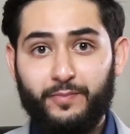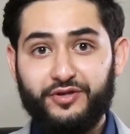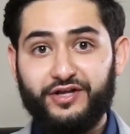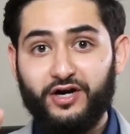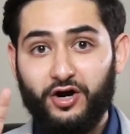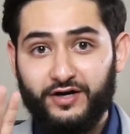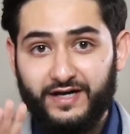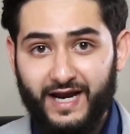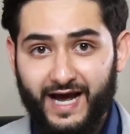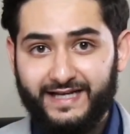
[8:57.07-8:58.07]
but there are
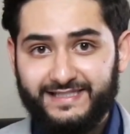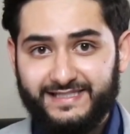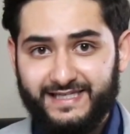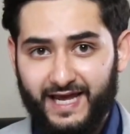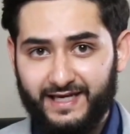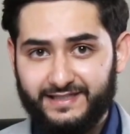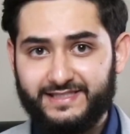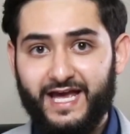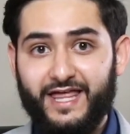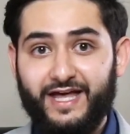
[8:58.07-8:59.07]
nine
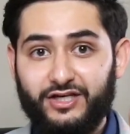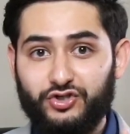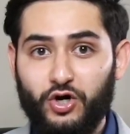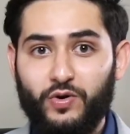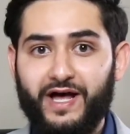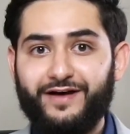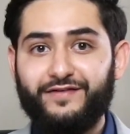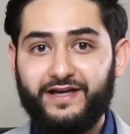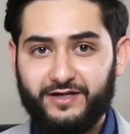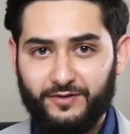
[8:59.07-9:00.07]
states that don't have
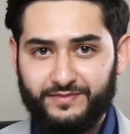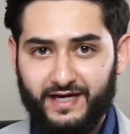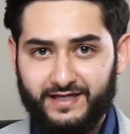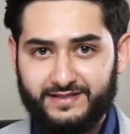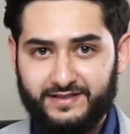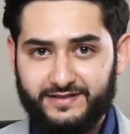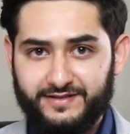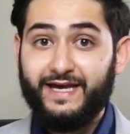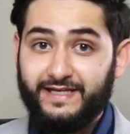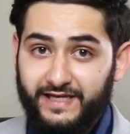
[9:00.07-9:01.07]
income
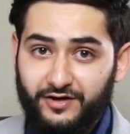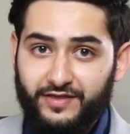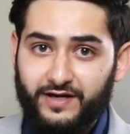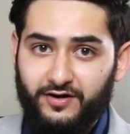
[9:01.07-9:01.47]
taxes. And here they